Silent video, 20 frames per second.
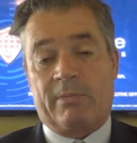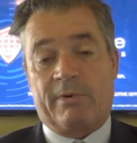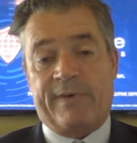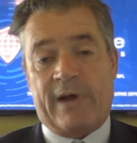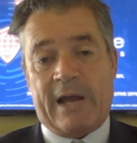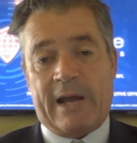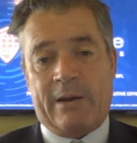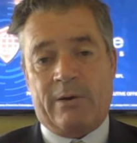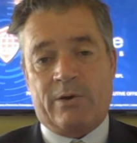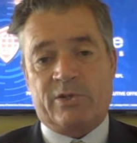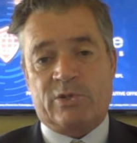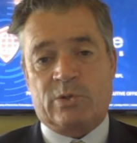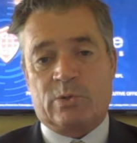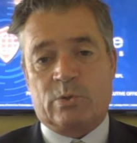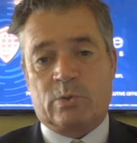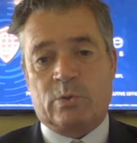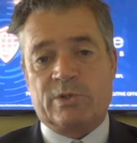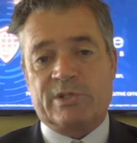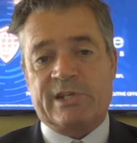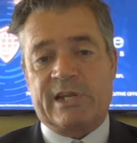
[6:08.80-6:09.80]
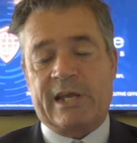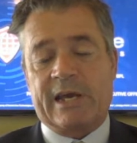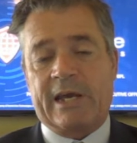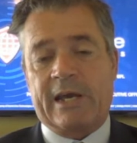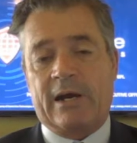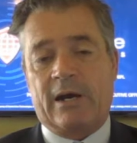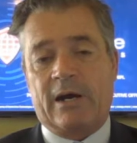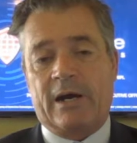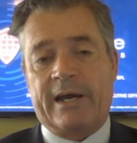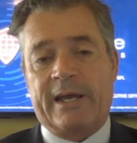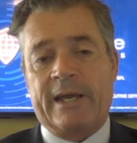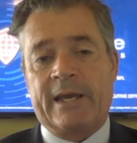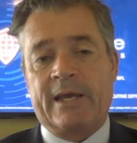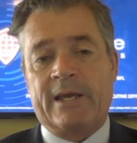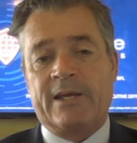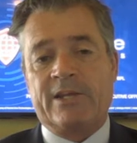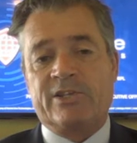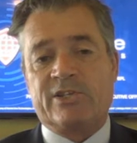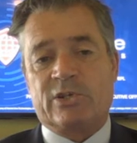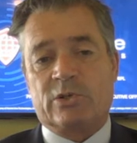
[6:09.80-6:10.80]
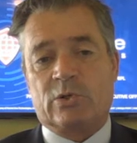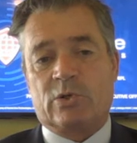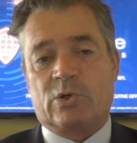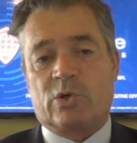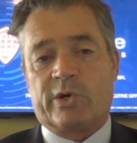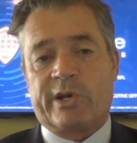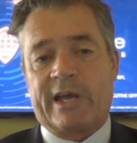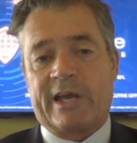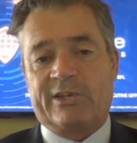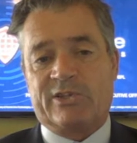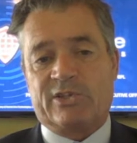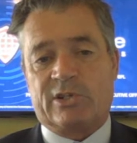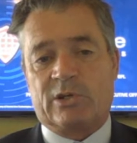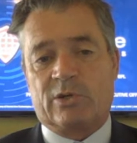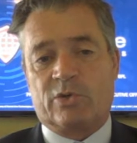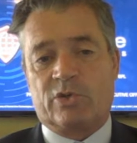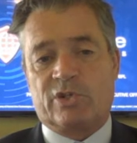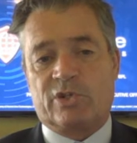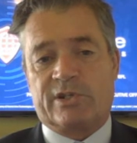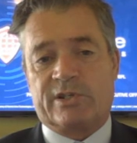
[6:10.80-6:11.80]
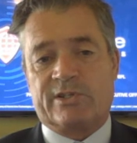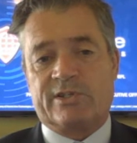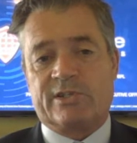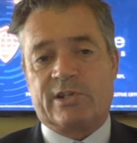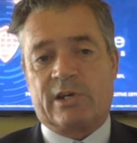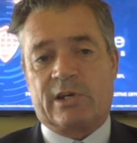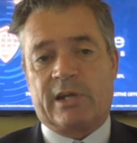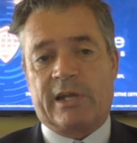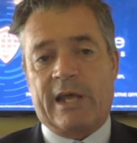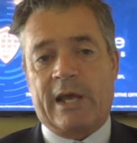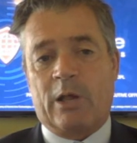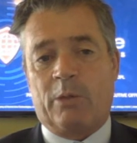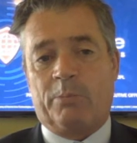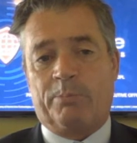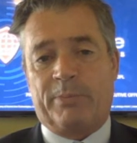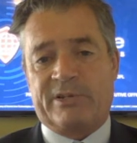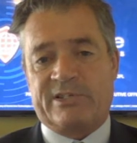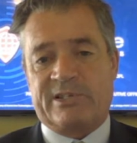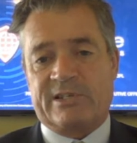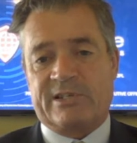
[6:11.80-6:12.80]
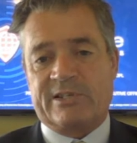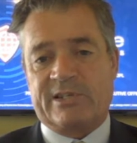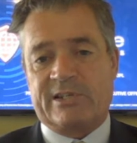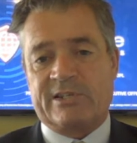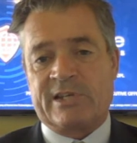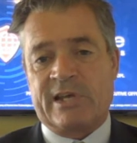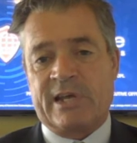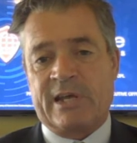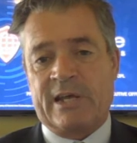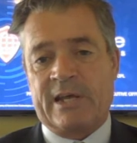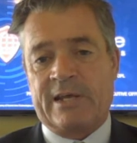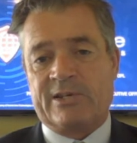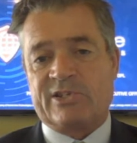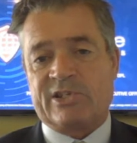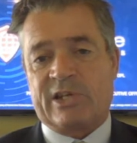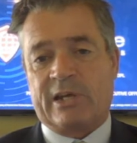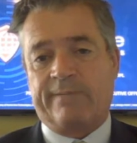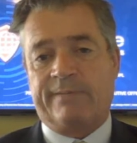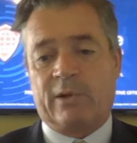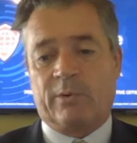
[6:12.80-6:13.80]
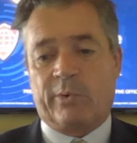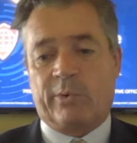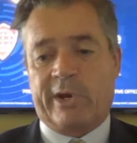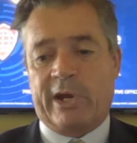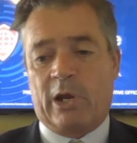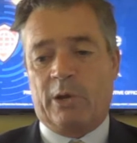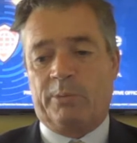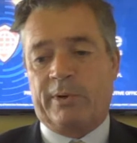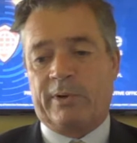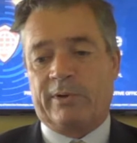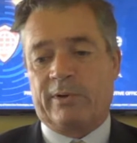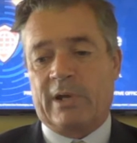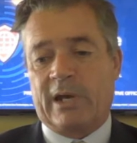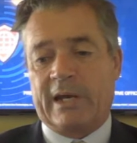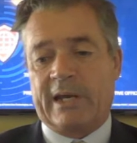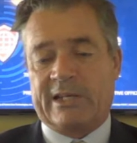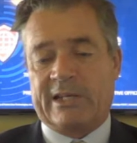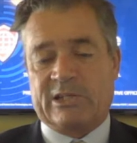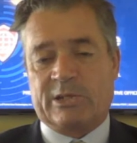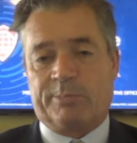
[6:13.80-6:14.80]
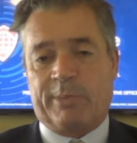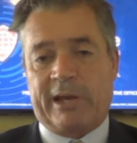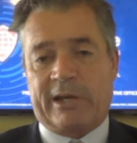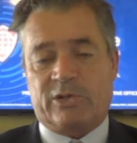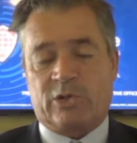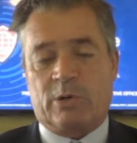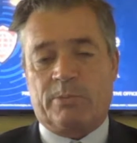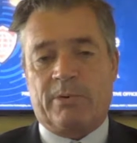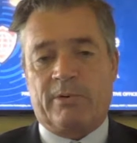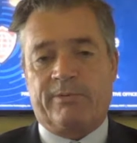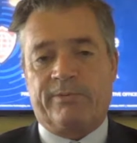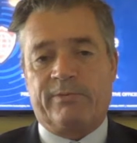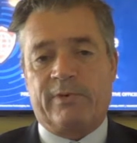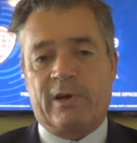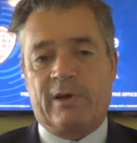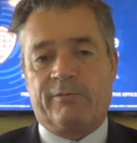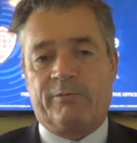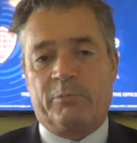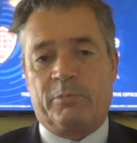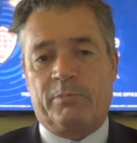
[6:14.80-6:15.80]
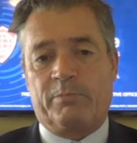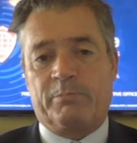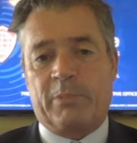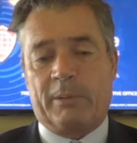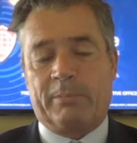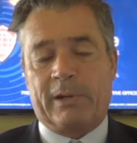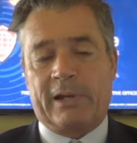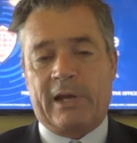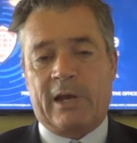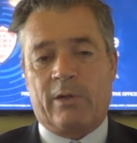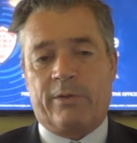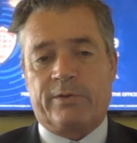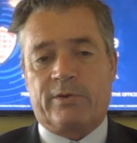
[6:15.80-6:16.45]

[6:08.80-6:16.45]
some of our tools in AI to create solutions that can help businesses safely reopen against the backdrop of public